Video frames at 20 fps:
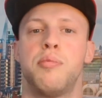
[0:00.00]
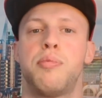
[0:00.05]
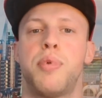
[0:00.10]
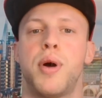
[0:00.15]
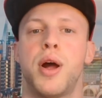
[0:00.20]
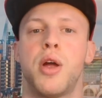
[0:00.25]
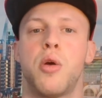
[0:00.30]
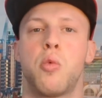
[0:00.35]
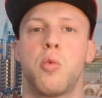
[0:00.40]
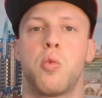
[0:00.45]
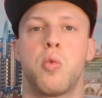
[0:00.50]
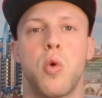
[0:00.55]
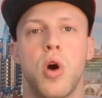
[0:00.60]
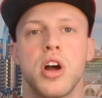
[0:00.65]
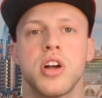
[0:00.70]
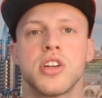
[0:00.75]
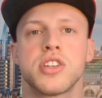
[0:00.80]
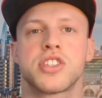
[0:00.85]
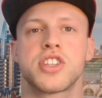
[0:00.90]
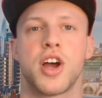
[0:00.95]
but it
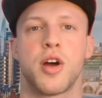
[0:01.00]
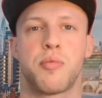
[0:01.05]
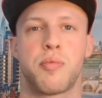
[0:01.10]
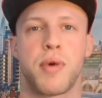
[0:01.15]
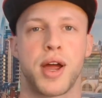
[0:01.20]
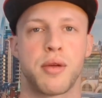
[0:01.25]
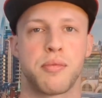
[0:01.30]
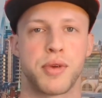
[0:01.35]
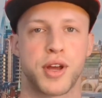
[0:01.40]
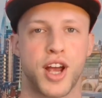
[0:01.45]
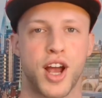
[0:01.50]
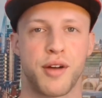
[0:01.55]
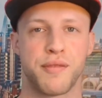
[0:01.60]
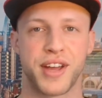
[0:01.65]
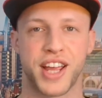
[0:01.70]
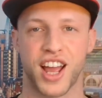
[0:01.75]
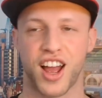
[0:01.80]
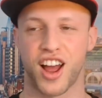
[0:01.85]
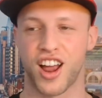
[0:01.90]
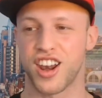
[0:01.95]
was about
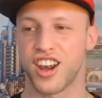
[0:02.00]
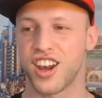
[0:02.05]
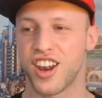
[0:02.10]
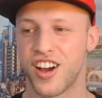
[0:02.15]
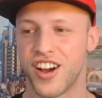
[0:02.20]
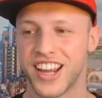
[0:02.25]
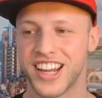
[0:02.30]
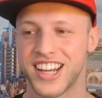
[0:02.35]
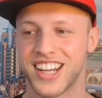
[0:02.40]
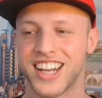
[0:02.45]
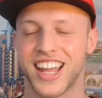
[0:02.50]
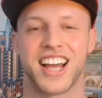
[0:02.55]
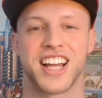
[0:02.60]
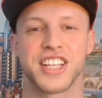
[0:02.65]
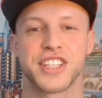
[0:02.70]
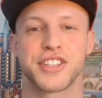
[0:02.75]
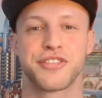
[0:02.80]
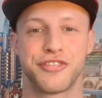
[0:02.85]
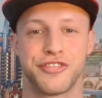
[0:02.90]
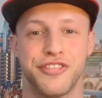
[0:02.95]
becoming aligned
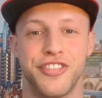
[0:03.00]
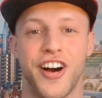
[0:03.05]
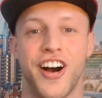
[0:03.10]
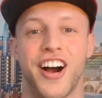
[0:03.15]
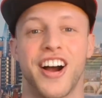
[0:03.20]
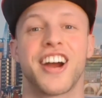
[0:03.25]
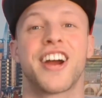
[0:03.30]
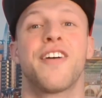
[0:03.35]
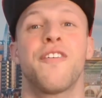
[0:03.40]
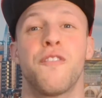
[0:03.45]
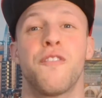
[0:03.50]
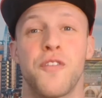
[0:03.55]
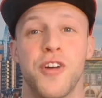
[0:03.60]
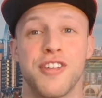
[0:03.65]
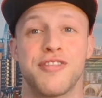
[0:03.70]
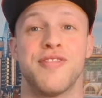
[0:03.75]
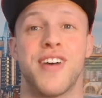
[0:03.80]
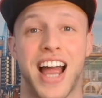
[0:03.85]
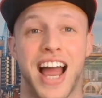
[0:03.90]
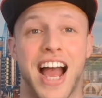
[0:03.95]
as fuck
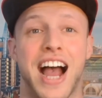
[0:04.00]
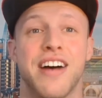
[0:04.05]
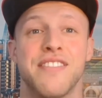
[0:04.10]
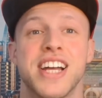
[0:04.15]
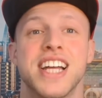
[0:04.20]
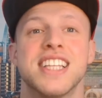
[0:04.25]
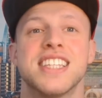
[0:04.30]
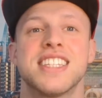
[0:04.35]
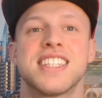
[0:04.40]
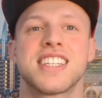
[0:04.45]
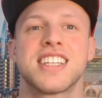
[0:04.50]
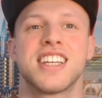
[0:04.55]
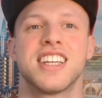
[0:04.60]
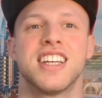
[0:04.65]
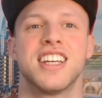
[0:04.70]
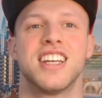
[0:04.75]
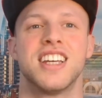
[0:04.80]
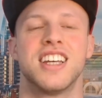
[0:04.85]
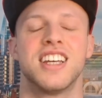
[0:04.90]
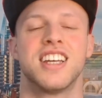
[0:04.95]
with my habits.
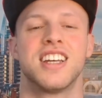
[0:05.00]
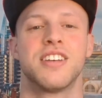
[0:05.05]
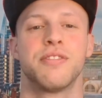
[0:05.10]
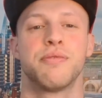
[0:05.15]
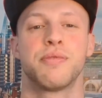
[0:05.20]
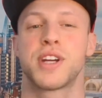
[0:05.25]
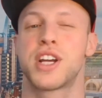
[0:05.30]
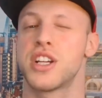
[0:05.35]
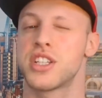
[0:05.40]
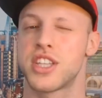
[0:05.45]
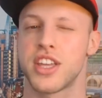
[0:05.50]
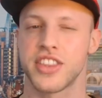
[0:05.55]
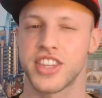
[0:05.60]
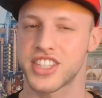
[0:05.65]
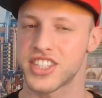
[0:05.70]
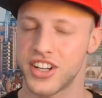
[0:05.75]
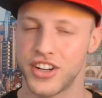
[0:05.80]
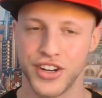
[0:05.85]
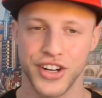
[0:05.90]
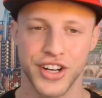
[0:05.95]
Because at the
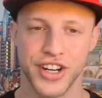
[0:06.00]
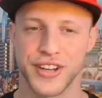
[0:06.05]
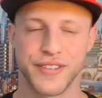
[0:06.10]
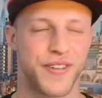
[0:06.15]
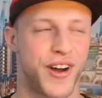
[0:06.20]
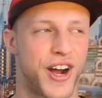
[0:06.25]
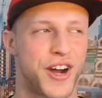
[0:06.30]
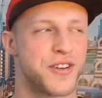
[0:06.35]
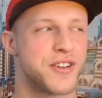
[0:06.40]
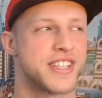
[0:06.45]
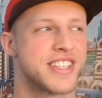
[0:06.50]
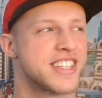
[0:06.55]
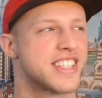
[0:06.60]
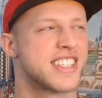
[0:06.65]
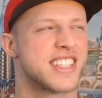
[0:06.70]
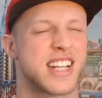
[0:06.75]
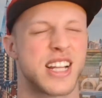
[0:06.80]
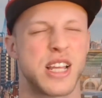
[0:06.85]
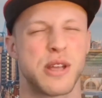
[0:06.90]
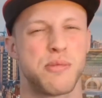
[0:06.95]
time, I was
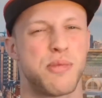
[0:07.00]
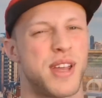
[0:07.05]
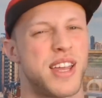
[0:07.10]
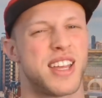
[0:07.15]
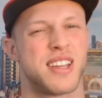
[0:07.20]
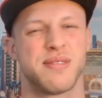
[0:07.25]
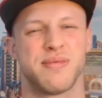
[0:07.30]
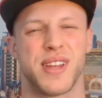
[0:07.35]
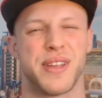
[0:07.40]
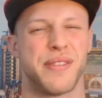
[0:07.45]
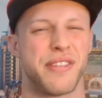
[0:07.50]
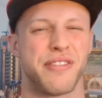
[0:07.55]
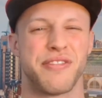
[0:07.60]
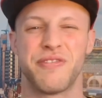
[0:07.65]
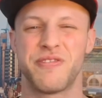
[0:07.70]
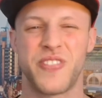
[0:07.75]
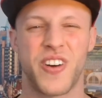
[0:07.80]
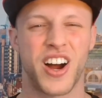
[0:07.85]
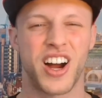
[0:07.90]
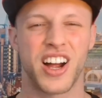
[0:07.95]
sleeping maybe
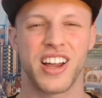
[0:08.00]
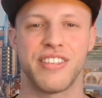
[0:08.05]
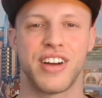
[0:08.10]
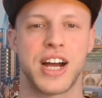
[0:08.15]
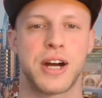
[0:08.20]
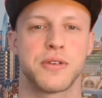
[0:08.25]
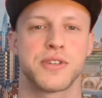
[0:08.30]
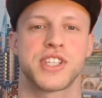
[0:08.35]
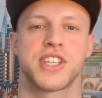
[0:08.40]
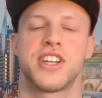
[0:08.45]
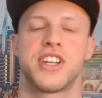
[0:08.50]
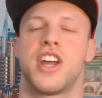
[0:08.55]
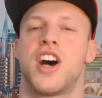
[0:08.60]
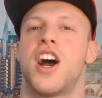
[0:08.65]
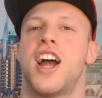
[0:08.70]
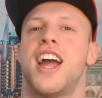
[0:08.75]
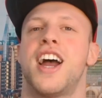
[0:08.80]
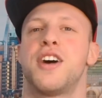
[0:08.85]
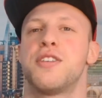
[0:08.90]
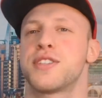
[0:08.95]
5 hours a
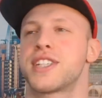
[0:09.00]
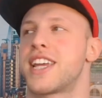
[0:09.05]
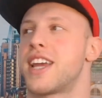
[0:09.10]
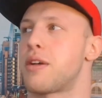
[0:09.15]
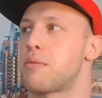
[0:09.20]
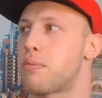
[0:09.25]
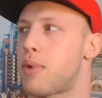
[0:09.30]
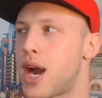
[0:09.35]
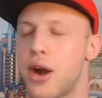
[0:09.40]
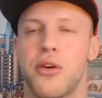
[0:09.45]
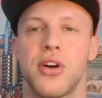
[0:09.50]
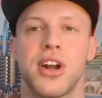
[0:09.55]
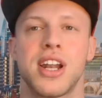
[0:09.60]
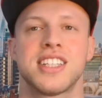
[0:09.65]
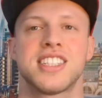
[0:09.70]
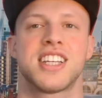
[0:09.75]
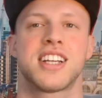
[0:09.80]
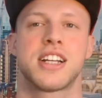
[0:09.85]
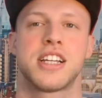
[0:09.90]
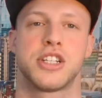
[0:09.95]
night. I was getting
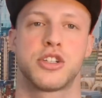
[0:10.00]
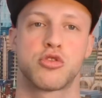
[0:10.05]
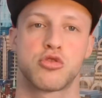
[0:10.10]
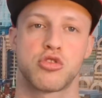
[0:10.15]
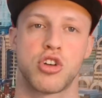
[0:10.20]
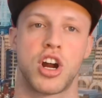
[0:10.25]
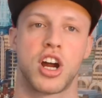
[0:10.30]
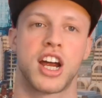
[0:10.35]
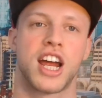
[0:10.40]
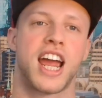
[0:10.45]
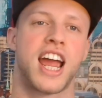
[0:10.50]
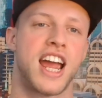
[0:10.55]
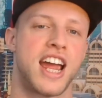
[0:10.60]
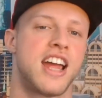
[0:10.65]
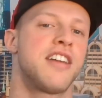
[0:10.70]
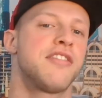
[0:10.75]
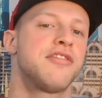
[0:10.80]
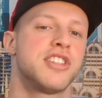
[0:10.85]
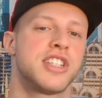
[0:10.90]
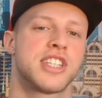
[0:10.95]
paralytically drunk
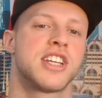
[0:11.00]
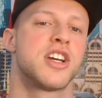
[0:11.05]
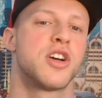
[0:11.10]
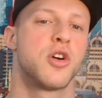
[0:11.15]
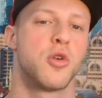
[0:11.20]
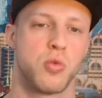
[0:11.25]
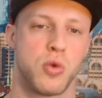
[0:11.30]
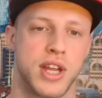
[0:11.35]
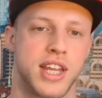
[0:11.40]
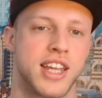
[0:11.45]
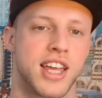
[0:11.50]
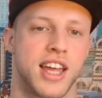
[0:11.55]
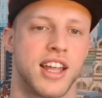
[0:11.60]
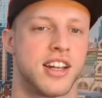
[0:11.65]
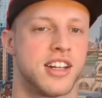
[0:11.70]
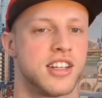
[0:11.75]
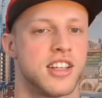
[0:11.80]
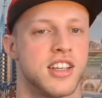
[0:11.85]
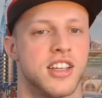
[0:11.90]
every single weekend.